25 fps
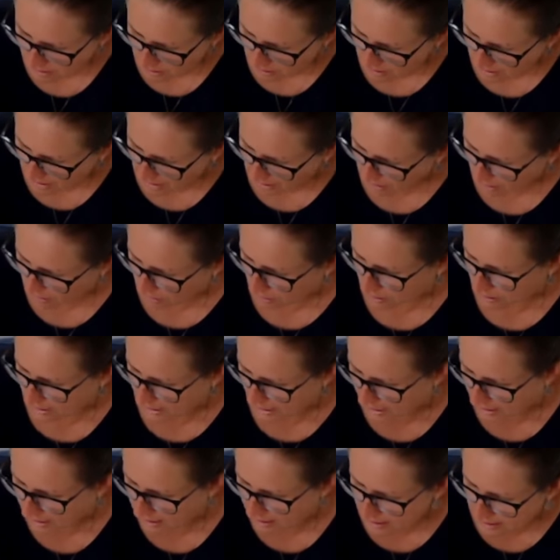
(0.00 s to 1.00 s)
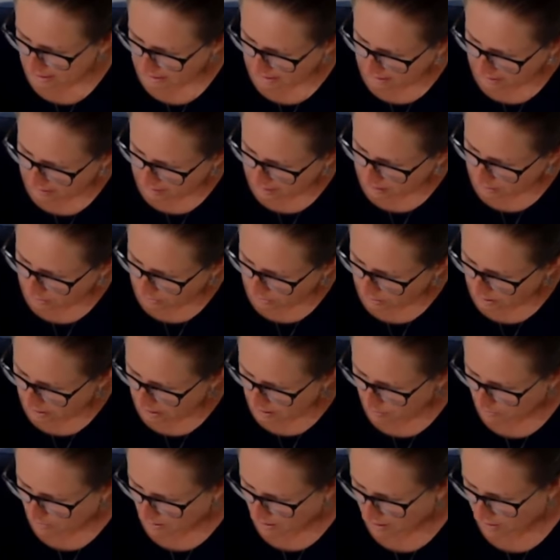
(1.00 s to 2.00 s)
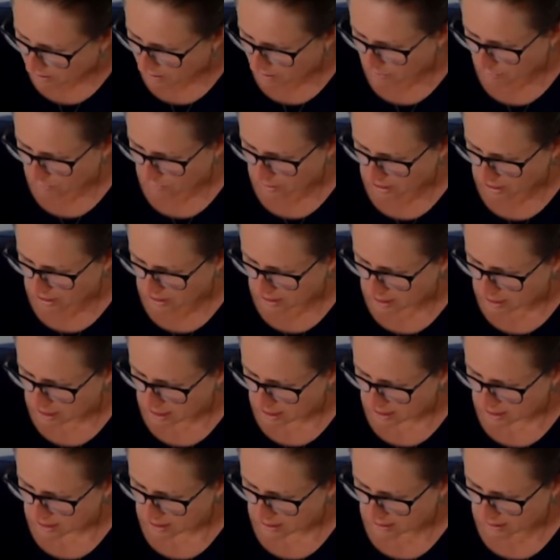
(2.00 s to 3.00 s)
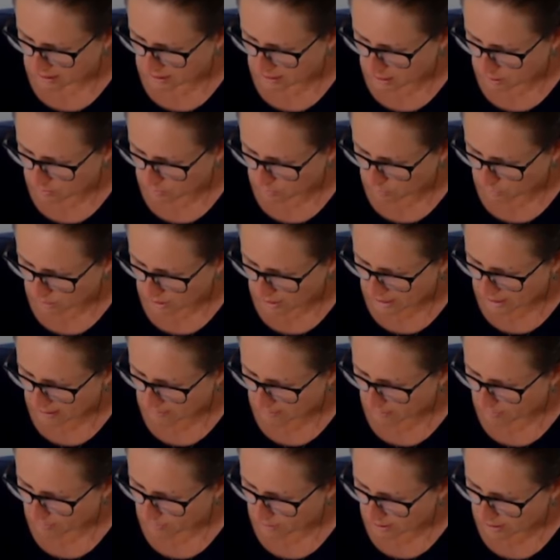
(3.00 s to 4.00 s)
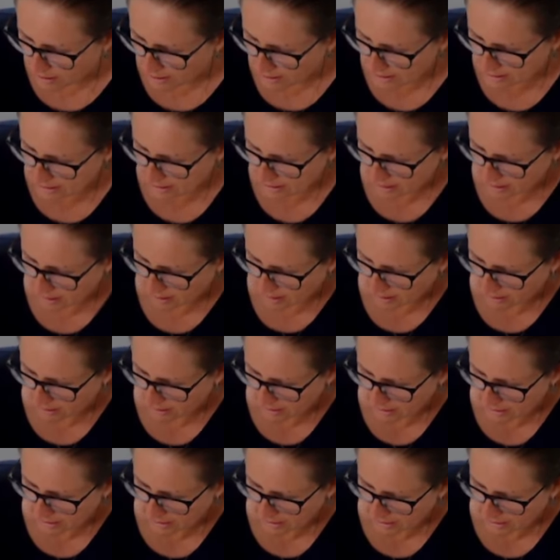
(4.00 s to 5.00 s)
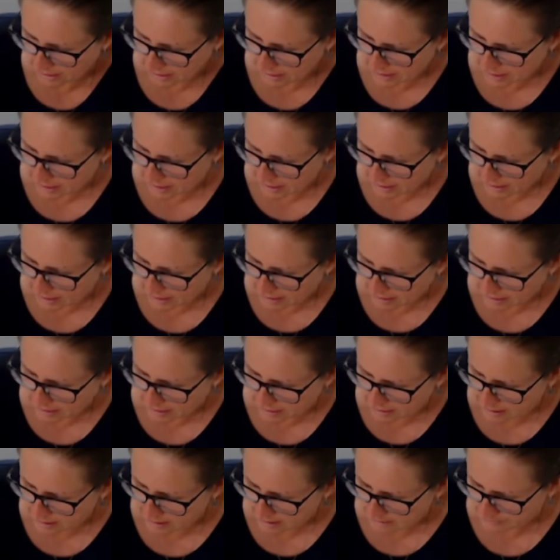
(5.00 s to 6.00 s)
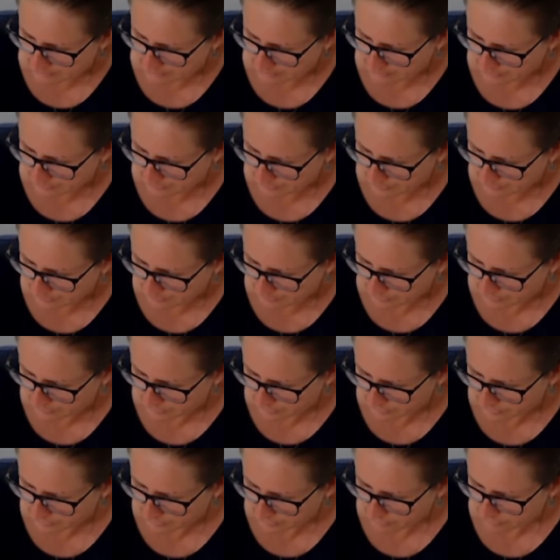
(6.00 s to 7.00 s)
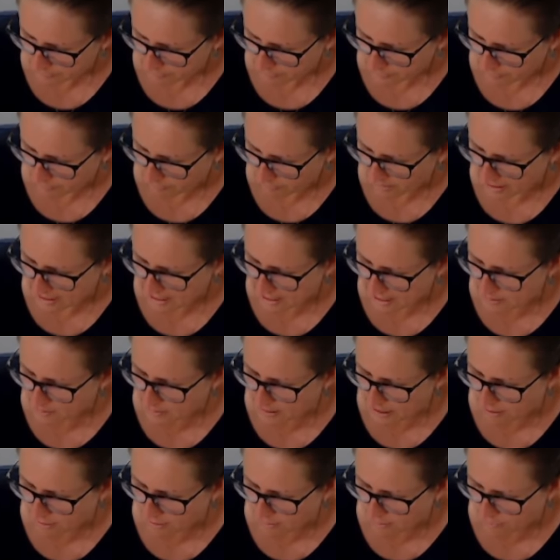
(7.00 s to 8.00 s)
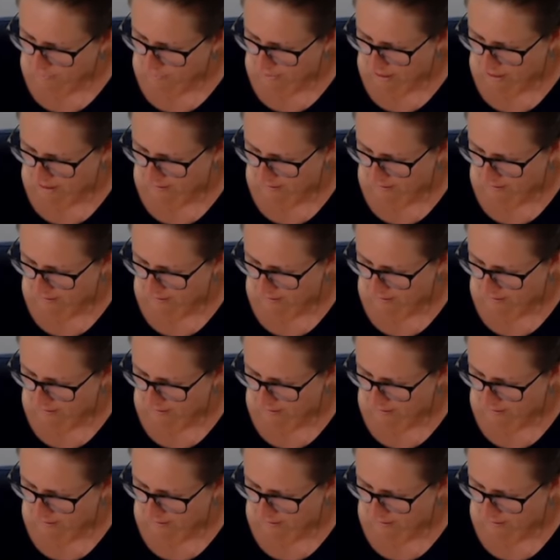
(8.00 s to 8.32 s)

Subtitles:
to now 10 seconds on speed 3. So I need to bring up this. I'm going 10 seconds, speed 3.